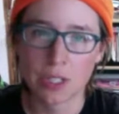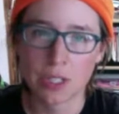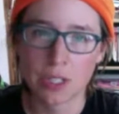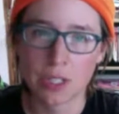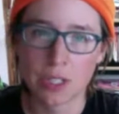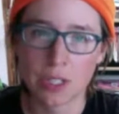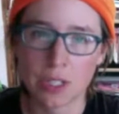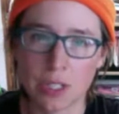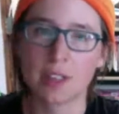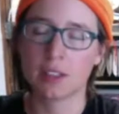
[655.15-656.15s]
a listening
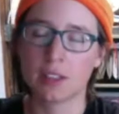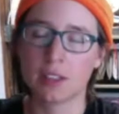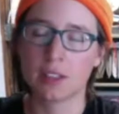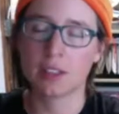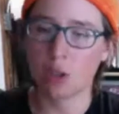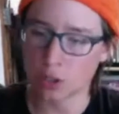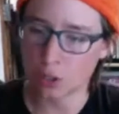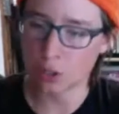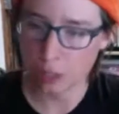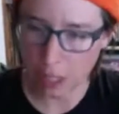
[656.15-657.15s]
culture that